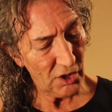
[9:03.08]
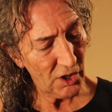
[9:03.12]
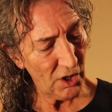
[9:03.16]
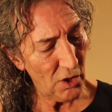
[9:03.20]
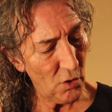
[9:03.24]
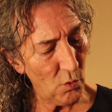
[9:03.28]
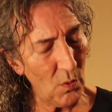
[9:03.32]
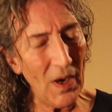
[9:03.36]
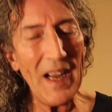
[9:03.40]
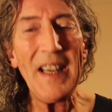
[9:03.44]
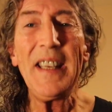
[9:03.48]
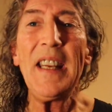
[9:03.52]

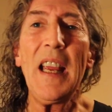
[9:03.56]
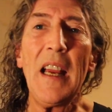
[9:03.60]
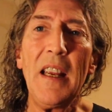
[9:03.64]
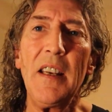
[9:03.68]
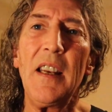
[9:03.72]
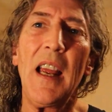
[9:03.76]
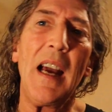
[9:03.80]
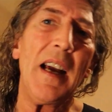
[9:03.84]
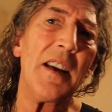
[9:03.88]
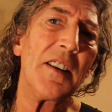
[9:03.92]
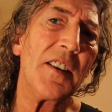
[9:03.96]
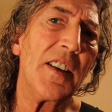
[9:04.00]
so, and
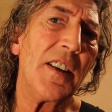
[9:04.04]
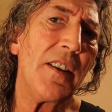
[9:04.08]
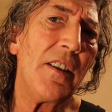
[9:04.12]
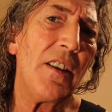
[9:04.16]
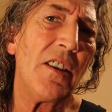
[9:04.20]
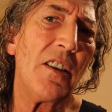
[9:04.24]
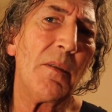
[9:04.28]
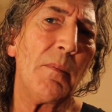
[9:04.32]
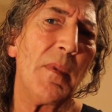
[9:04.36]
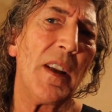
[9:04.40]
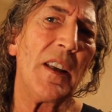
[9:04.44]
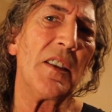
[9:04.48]
I'll tell
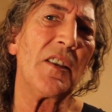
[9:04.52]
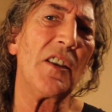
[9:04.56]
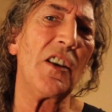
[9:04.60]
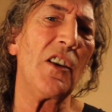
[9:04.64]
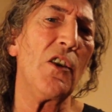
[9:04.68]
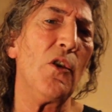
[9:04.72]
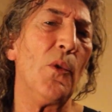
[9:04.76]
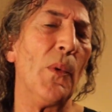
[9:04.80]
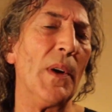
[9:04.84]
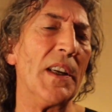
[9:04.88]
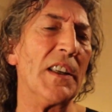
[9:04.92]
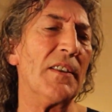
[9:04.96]
you something else that
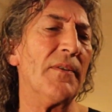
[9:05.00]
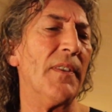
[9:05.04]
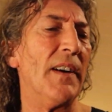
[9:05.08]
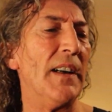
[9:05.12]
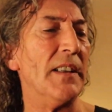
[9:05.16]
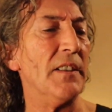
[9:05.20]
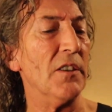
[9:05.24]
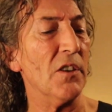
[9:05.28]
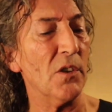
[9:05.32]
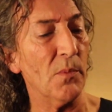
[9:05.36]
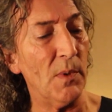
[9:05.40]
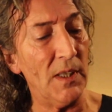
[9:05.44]
you always
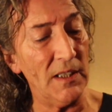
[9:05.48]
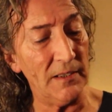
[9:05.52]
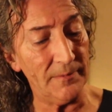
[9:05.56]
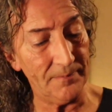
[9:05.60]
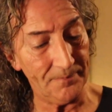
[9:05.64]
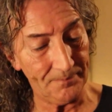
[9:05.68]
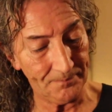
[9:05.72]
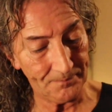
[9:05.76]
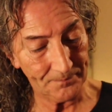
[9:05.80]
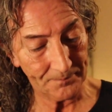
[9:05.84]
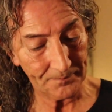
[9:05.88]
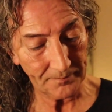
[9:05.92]
find as well.
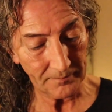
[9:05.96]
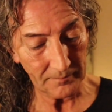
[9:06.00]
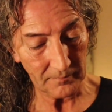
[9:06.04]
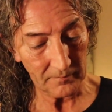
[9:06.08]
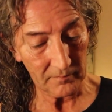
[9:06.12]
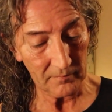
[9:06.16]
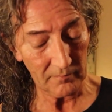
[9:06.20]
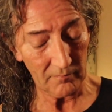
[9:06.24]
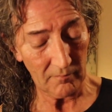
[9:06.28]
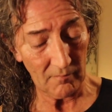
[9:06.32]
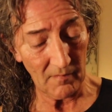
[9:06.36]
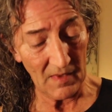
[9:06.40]

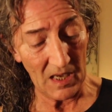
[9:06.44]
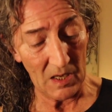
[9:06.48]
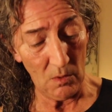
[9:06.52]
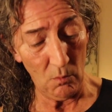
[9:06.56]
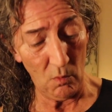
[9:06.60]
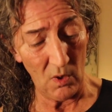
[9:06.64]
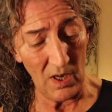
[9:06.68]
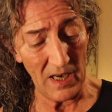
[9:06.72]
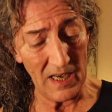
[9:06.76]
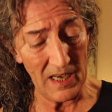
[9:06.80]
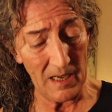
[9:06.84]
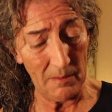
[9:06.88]
And
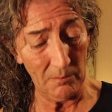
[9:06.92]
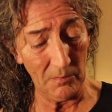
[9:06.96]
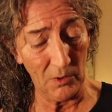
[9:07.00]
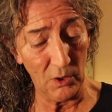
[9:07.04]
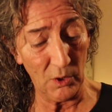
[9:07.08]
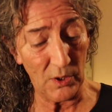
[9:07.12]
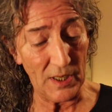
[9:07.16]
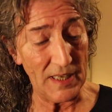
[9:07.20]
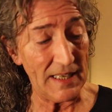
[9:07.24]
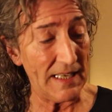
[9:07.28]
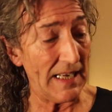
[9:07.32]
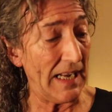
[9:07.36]
what I am
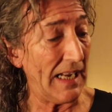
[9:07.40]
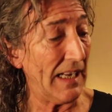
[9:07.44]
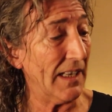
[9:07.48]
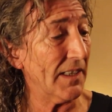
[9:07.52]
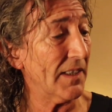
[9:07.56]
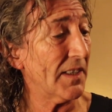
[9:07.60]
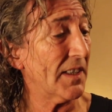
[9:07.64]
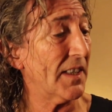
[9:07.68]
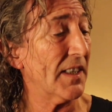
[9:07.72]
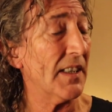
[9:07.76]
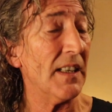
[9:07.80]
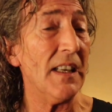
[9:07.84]
looking
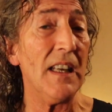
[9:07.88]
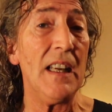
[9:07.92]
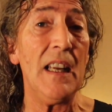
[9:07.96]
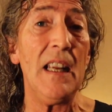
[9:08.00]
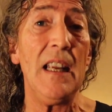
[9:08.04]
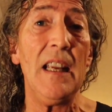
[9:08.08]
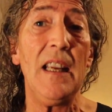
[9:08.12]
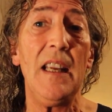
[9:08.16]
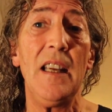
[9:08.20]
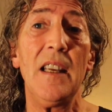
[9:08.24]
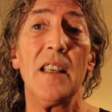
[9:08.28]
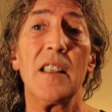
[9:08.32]
at
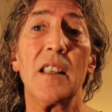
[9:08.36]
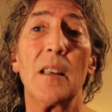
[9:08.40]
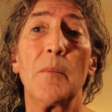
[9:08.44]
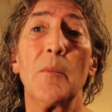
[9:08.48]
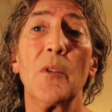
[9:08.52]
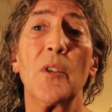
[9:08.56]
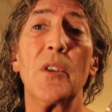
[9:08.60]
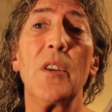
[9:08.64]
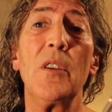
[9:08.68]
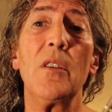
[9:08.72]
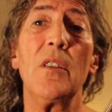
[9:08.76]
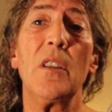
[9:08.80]
is I'm
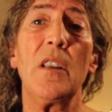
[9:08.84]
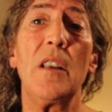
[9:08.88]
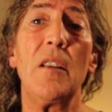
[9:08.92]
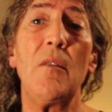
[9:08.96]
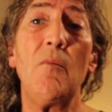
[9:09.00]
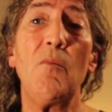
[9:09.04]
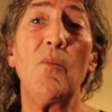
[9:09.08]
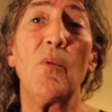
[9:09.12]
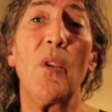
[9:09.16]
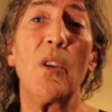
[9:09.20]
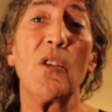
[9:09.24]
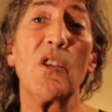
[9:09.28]
looking at the
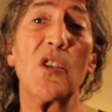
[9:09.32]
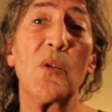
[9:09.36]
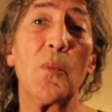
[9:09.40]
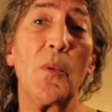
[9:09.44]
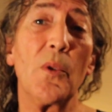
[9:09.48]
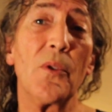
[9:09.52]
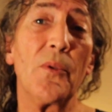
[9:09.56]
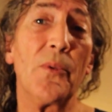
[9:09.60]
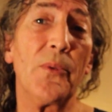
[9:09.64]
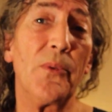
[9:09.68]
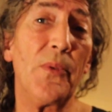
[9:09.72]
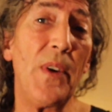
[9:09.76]

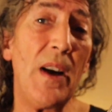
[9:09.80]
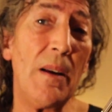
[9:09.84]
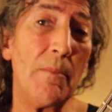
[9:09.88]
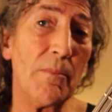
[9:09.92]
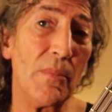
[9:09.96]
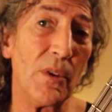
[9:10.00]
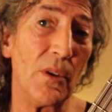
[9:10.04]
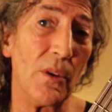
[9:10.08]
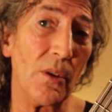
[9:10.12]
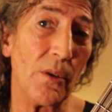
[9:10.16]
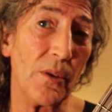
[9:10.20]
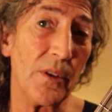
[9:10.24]
rosewood
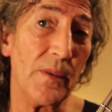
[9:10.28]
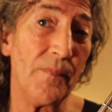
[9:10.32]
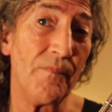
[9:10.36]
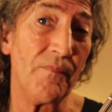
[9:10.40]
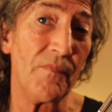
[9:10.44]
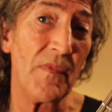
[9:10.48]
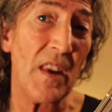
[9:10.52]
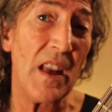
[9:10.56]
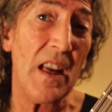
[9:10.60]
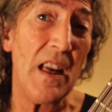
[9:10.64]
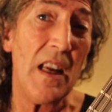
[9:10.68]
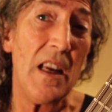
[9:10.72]
fretboard,
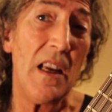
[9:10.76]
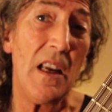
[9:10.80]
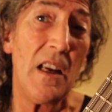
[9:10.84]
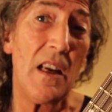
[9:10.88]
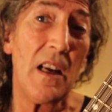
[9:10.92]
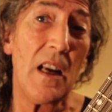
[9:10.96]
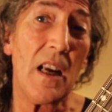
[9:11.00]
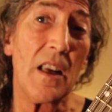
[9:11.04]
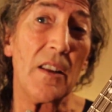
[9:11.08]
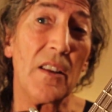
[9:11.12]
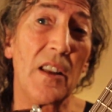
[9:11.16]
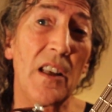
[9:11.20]

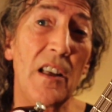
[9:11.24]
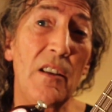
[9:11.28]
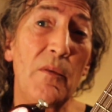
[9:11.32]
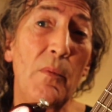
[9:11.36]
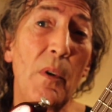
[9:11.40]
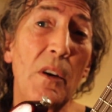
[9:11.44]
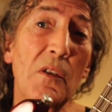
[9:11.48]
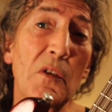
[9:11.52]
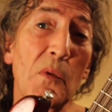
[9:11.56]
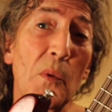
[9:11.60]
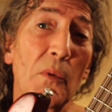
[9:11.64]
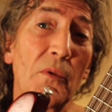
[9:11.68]
and the
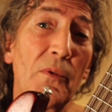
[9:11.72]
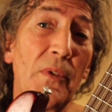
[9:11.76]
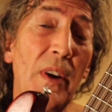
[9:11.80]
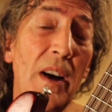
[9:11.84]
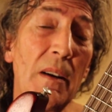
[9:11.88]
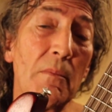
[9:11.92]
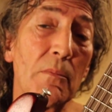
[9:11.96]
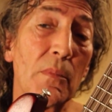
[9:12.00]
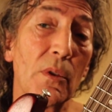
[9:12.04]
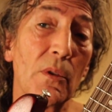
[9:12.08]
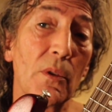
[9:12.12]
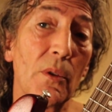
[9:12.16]
rosewood
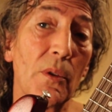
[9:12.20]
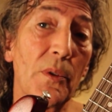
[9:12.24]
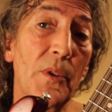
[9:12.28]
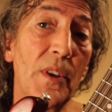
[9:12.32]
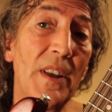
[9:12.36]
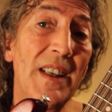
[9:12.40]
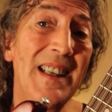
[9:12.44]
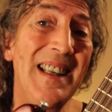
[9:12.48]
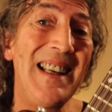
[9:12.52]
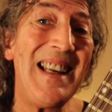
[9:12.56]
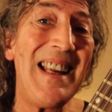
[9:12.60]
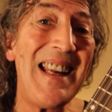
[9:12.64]
fretboard
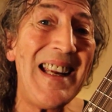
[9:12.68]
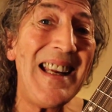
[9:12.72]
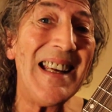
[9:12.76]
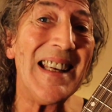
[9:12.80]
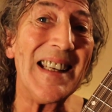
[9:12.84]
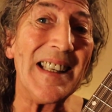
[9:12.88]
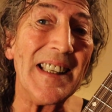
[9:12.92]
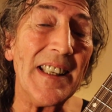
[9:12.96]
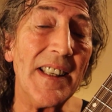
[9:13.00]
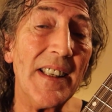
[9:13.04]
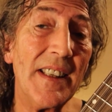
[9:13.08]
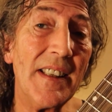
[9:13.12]

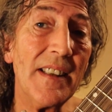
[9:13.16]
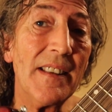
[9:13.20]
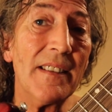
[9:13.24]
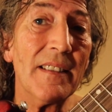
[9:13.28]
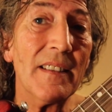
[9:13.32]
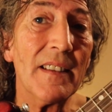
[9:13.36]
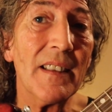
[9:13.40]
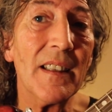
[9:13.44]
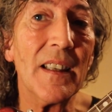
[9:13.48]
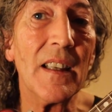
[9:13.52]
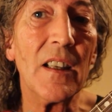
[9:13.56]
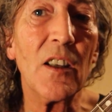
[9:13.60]
is
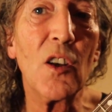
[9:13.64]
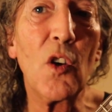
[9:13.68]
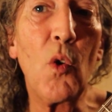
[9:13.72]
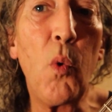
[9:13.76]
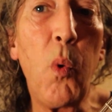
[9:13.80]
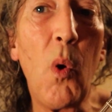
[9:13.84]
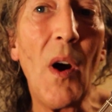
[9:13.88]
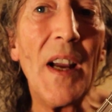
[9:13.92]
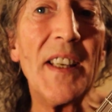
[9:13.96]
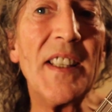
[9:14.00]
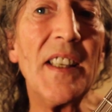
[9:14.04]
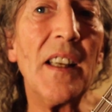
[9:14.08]

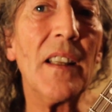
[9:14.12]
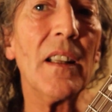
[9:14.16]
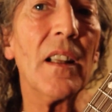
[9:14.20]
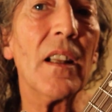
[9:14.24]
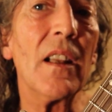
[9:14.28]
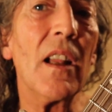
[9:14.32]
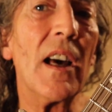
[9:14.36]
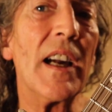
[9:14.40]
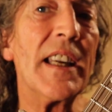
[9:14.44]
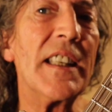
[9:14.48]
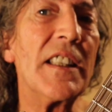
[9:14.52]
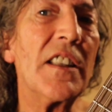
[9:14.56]
quite a
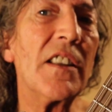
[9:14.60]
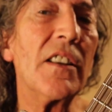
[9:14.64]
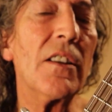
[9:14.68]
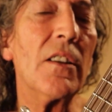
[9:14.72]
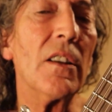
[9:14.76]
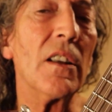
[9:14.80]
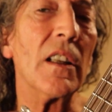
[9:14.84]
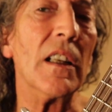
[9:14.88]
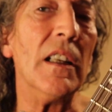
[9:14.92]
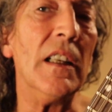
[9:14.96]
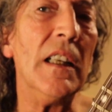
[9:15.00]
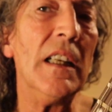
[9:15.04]
light
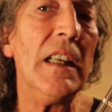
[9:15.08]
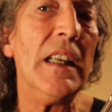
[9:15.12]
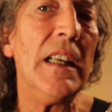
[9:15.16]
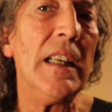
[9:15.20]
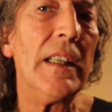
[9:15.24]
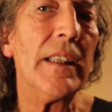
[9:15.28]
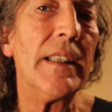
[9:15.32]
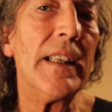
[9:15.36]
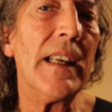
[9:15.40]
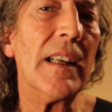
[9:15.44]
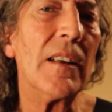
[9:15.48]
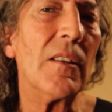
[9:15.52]
colour.
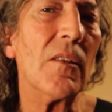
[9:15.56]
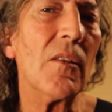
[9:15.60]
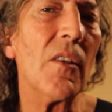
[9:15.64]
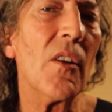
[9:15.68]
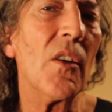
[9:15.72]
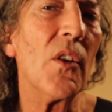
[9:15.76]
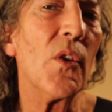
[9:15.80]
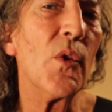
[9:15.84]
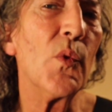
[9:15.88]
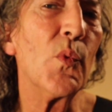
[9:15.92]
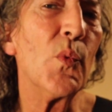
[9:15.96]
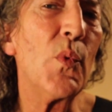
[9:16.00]
Now,
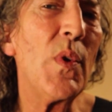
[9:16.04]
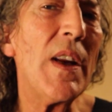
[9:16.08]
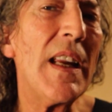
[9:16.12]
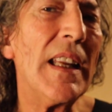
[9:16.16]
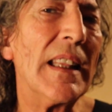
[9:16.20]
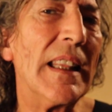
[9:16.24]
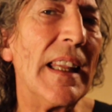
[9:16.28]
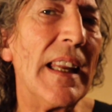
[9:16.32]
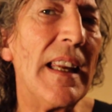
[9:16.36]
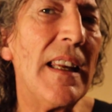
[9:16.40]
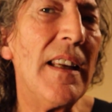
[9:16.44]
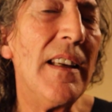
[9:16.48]

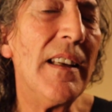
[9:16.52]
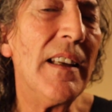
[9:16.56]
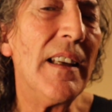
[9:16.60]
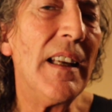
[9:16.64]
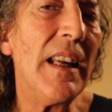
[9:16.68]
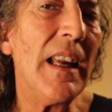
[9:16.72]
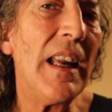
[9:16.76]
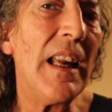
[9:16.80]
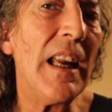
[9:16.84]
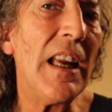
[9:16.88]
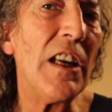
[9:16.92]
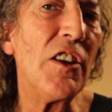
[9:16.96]
really,
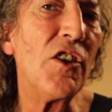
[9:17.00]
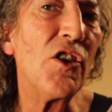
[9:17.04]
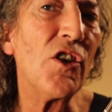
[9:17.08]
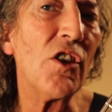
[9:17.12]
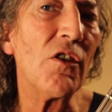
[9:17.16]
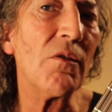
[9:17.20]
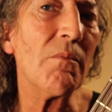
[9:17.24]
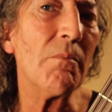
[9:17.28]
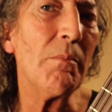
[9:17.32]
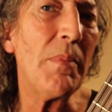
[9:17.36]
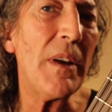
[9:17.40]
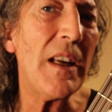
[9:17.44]
it
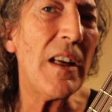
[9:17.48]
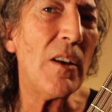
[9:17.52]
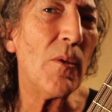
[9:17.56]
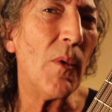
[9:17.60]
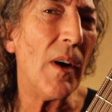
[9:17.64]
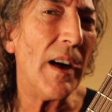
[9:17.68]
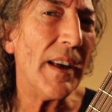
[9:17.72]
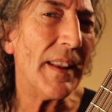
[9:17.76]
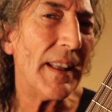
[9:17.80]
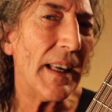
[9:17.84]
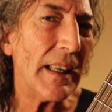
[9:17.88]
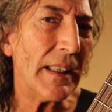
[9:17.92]
shouldn't be
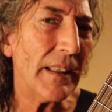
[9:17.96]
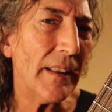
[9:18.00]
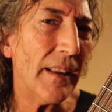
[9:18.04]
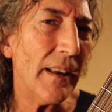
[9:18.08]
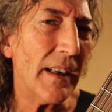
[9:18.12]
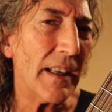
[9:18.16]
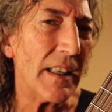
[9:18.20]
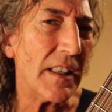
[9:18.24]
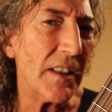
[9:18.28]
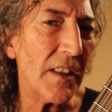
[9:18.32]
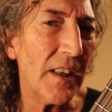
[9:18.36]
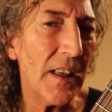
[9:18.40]
quite that
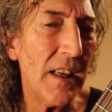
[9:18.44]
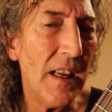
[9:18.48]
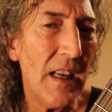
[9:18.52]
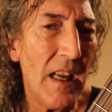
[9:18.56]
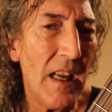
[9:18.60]
light.